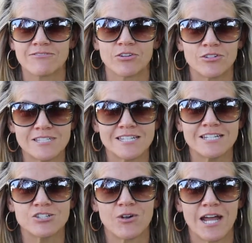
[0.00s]

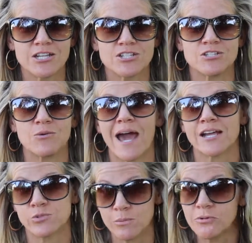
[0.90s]
difficulty trying to do
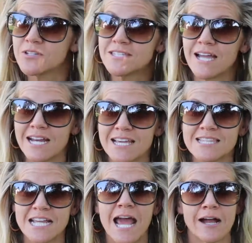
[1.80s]
actual book
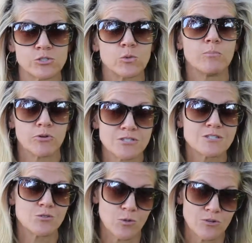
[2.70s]
signings in actual
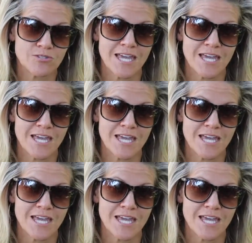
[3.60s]
bookstores,